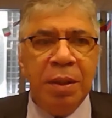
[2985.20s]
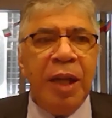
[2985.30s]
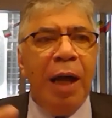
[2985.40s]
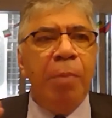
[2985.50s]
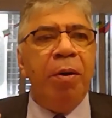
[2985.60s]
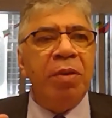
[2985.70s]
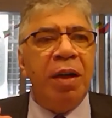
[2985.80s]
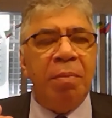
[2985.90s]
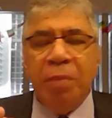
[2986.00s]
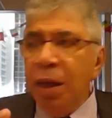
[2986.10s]
type
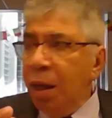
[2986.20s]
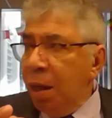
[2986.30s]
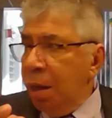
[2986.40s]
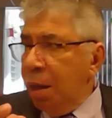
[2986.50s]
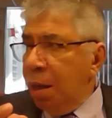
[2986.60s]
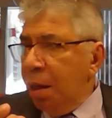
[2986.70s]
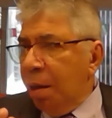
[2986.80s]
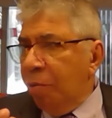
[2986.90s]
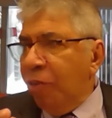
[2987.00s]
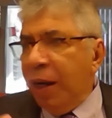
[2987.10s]
of
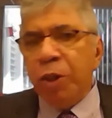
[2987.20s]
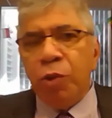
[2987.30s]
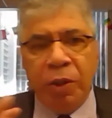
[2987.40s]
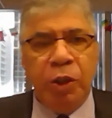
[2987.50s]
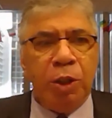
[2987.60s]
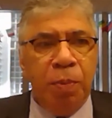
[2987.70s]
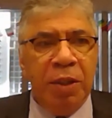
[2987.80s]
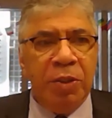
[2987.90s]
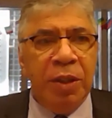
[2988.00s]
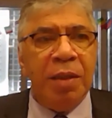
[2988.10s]
financial
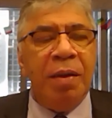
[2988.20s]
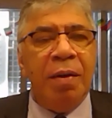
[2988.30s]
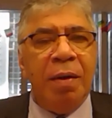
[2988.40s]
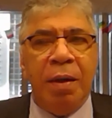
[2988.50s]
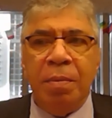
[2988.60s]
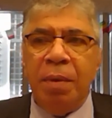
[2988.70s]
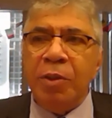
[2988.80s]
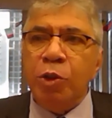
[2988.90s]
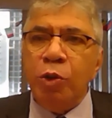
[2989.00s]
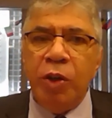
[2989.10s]
adjustments that are
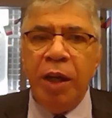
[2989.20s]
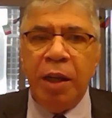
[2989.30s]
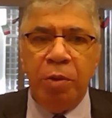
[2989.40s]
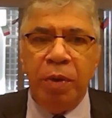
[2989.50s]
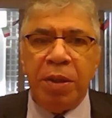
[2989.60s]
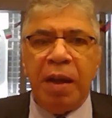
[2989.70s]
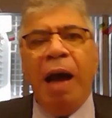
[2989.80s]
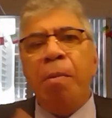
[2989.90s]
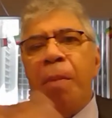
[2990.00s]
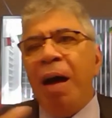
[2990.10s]
associated with
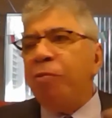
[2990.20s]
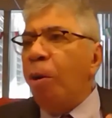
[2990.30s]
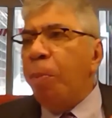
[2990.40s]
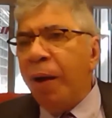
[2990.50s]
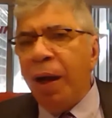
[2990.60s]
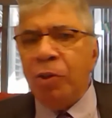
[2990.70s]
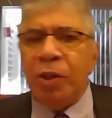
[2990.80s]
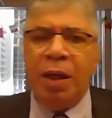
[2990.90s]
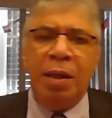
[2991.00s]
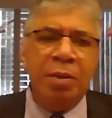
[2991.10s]
IMF
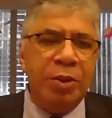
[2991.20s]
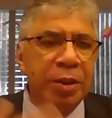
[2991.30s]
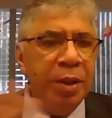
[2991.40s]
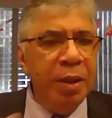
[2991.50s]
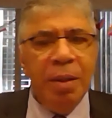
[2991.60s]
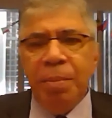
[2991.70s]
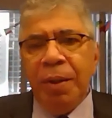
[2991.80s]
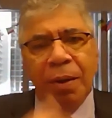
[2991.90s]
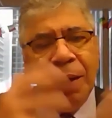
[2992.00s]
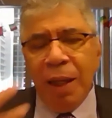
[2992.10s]
operations,
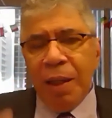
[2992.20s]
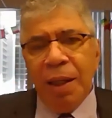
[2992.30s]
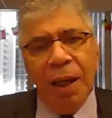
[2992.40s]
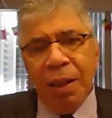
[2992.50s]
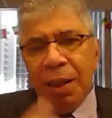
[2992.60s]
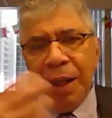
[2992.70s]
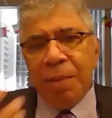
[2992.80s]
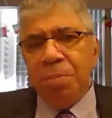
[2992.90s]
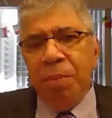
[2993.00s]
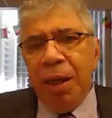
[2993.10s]
well, a lot,
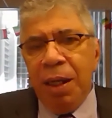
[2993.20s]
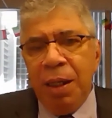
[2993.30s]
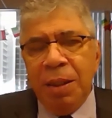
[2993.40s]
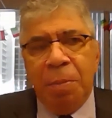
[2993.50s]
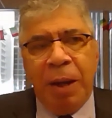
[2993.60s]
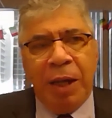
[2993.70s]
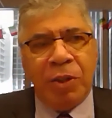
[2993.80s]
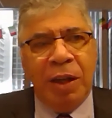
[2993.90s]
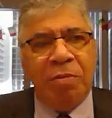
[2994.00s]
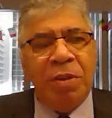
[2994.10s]
like many in the
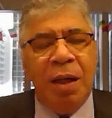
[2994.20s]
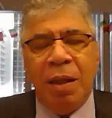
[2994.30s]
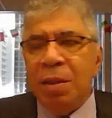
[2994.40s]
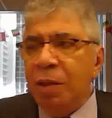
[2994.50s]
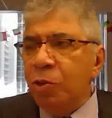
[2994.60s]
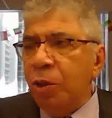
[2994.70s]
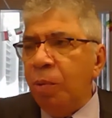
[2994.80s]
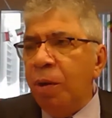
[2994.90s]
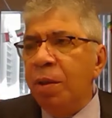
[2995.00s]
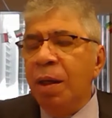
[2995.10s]
past have done and
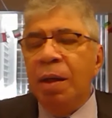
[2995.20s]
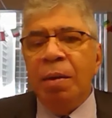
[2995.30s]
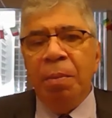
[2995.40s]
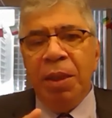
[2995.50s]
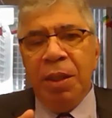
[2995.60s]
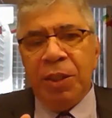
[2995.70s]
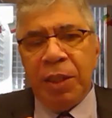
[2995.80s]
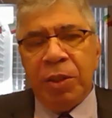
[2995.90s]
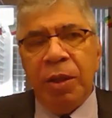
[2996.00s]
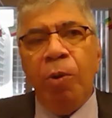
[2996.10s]
so on, but this
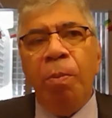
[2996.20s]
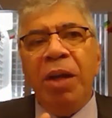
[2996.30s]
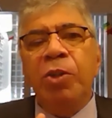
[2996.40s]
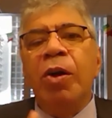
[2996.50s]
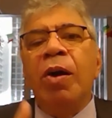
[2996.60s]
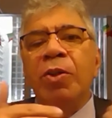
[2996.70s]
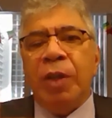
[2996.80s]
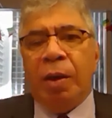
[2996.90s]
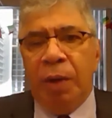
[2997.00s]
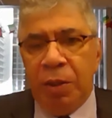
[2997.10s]
has no major
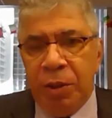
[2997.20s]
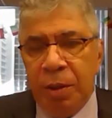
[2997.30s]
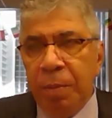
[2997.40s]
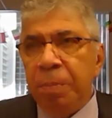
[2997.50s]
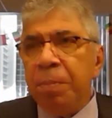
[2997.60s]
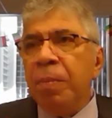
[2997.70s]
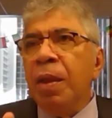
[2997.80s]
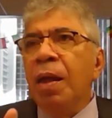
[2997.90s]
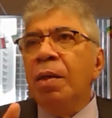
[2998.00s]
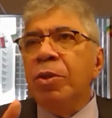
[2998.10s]
consequence.
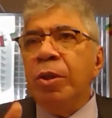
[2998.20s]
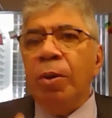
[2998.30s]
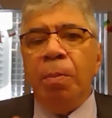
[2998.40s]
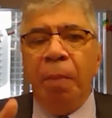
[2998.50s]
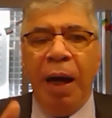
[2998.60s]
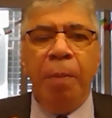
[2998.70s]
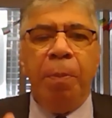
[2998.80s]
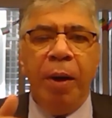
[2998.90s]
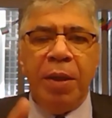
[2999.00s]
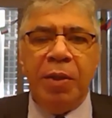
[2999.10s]
So my
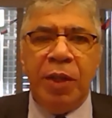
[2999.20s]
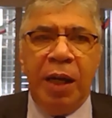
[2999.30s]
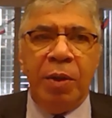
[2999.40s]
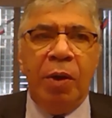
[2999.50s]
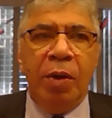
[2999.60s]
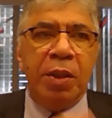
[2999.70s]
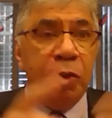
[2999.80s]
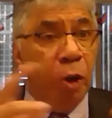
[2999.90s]
point is that on the